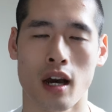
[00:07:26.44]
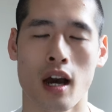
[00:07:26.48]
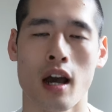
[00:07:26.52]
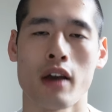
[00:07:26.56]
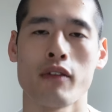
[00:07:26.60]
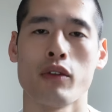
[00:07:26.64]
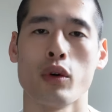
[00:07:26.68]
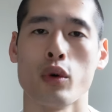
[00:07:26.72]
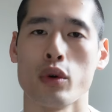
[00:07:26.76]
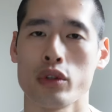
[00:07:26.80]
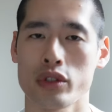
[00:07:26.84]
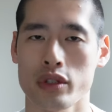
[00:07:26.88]

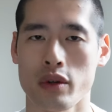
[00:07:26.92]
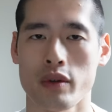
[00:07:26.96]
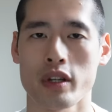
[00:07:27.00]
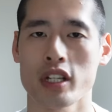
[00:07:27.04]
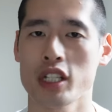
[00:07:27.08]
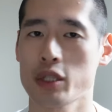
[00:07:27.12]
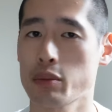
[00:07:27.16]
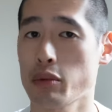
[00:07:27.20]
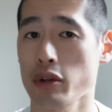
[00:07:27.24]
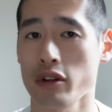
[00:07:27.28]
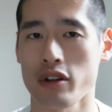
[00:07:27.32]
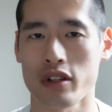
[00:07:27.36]
I've also
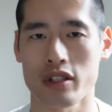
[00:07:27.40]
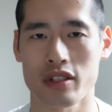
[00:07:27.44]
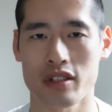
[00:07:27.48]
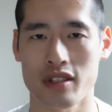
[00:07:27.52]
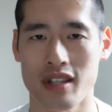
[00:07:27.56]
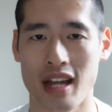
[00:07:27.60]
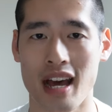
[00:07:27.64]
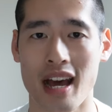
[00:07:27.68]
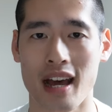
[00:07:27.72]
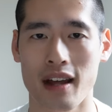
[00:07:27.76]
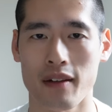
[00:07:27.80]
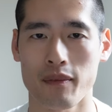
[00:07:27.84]
experienced
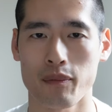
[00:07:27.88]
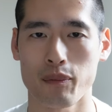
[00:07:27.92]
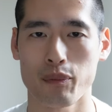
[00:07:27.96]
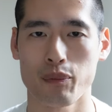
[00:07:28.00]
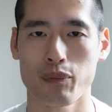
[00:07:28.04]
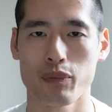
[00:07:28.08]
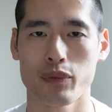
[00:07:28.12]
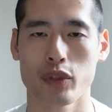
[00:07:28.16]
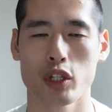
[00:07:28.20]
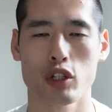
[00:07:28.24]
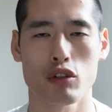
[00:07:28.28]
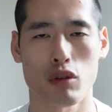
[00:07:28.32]
that
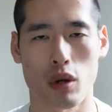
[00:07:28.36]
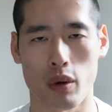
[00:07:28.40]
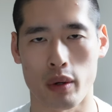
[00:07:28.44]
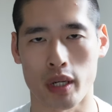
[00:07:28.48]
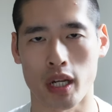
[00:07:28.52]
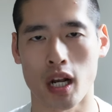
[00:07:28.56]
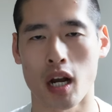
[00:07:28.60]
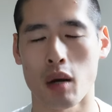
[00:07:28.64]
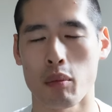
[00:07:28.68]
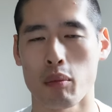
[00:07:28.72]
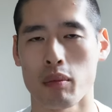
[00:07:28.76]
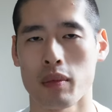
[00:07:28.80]

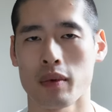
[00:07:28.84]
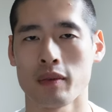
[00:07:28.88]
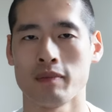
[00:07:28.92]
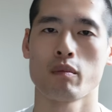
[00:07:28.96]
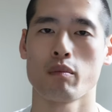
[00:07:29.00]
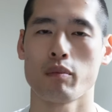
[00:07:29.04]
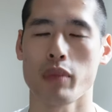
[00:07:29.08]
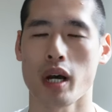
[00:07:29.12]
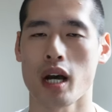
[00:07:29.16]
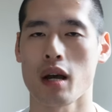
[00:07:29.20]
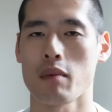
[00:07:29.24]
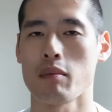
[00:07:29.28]
growing up
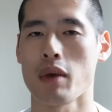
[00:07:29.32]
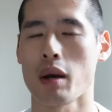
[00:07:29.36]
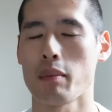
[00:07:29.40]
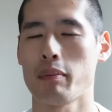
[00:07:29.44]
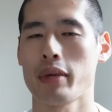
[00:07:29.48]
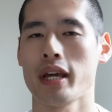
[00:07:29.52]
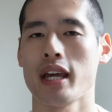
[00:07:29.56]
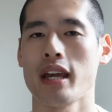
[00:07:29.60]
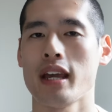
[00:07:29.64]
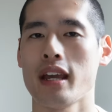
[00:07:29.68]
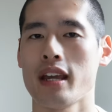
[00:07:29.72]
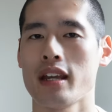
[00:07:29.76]
by my
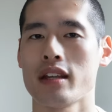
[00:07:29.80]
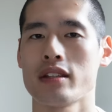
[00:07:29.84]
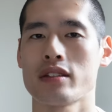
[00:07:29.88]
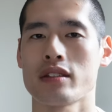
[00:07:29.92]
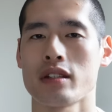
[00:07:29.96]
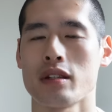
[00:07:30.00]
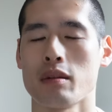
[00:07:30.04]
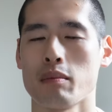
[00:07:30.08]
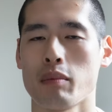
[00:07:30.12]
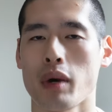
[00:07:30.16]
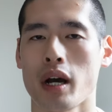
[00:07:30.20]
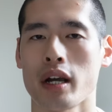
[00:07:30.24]
peers
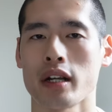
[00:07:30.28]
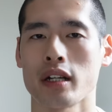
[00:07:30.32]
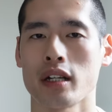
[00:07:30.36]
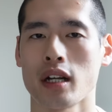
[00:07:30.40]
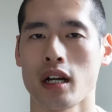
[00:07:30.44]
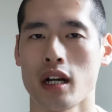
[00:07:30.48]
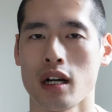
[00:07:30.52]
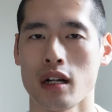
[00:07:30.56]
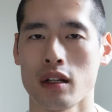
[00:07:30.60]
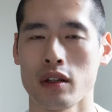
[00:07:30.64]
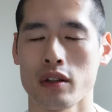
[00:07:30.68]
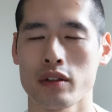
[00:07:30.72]
and by
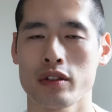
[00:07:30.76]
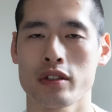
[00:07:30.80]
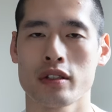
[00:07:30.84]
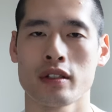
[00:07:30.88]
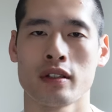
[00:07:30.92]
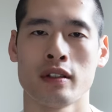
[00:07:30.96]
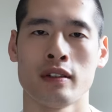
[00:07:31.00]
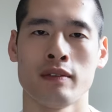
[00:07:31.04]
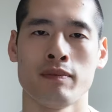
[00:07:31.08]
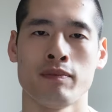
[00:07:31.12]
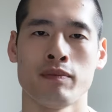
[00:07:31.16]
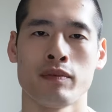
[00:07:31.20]

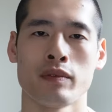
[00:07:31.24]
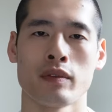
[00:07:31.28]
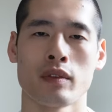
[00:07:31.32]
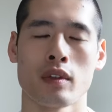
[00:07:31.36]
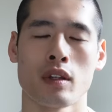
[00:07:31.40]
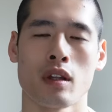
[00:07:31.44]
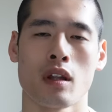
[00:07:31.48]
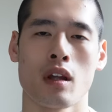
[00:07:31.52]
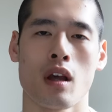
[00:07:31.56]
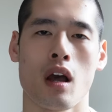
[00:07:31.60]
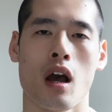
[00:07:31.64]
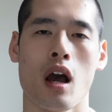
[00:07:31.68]
girls.
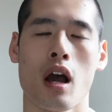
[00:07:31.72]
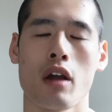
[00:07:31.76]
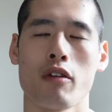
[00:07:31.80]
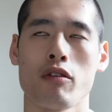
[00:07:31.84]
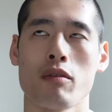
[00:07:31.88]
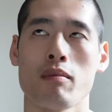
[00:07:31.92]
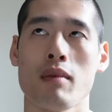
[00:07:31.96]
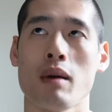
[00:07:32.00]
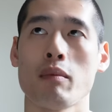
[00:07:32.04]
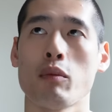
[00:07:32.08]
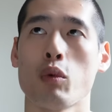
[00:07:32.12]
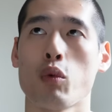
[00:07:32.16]
I
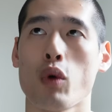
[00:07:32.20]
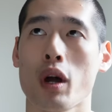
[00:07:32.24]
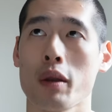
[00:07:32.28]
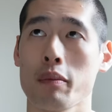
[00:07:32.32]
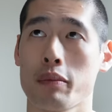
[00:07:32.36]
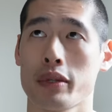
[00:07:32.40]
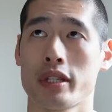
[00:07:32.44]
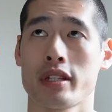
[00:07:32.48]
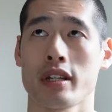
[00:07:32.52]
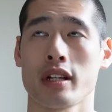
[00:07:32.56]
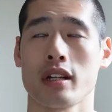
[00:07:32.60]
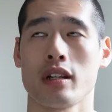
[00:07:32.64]
remember
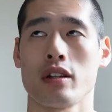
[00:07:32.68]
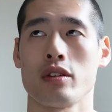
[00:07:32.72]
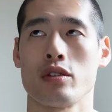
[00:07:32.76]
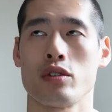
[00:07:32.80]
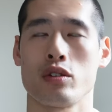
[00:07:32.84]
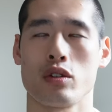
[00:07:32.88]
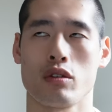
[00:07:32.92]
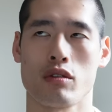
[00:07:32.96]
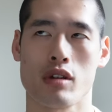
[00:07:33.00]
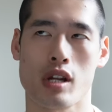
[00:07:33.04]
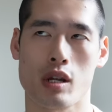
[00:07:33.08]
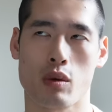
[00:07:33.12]
one particular
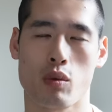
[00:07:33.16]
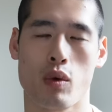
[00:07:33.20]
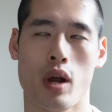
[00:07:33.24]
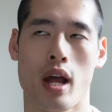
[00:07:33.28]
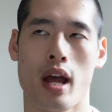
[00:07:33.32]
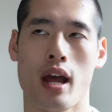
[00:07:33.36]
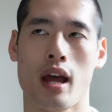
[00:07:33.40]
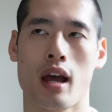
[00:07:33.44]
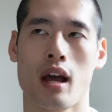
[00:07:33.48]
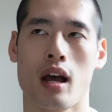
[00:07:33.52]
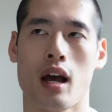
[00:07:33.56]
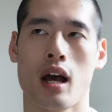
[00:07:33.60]
story
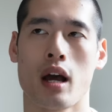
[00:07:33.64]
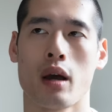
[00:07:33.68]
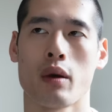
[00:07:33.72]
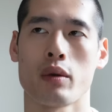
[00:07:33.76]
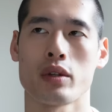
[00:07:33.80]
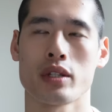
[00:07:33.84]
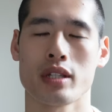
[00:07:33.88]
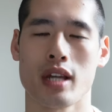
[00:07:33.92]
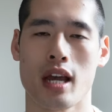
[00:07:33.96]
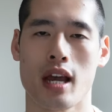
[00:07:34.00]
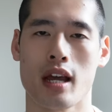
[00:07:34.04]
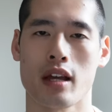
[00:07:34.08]
where I
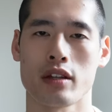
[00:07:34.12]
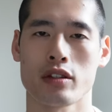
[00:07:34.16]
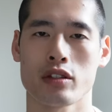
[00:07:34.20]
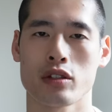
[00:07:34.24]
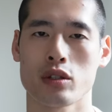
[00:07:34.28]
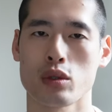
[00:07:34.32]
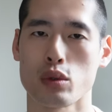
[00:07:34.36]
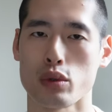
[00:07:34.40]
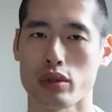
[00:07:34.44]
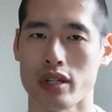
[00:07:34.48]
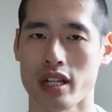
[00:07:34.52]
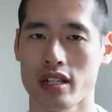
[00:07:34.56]
was at a
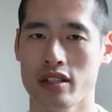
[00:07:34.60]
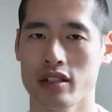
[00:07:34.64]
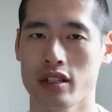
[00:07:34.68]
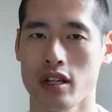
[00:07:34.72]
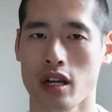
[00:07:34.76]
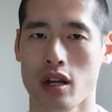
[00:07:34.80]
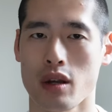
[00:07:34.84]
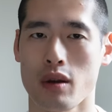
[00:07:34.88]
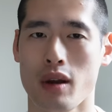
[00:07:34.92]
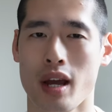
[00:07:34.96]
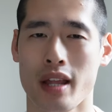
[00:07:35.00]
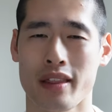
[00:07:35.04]
school
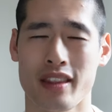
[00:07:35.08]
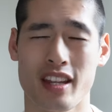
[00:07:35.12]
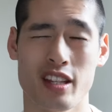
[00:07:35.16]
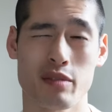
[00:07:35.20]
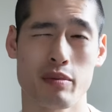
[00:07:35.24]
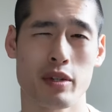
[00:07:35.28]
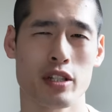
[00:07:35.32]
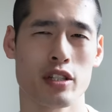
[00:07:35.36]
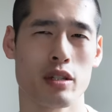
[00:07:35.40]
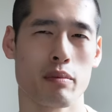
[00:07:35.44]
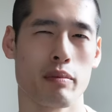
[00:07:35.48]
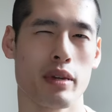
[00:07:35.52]
disco, and
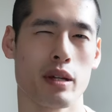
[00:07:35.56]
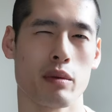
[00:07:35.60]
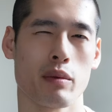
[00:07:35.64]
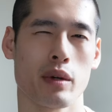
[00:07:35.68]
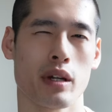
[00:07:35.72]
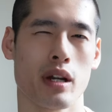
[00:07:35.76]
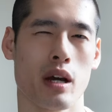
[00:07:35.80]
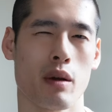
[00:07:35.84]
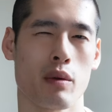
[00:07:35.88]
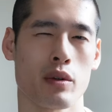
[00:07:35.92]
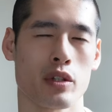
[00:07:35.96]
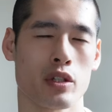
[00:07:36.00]
this must have been
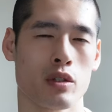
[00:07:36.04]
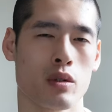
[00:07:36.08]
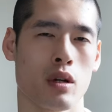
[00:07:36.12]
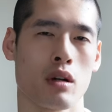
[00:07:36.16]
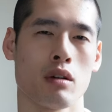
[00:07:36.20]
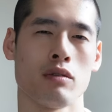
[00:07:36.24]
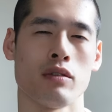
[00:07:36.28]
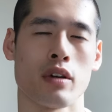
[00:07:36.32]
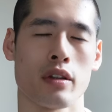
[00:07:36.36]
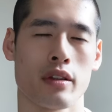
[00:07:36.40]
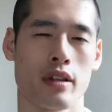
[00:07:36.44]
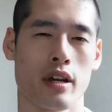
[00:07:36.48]
when I was
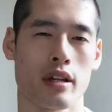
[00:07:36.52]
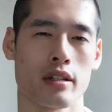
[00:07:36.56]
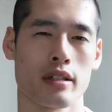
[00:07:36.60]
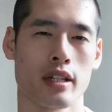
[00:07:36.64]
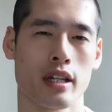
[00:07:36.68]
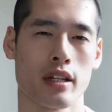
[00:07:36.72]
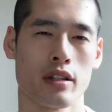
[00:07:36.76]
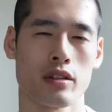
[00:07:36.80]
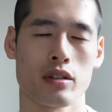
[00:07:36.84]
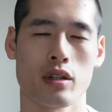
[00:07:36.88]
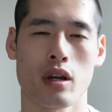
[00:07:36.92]
12 or 13.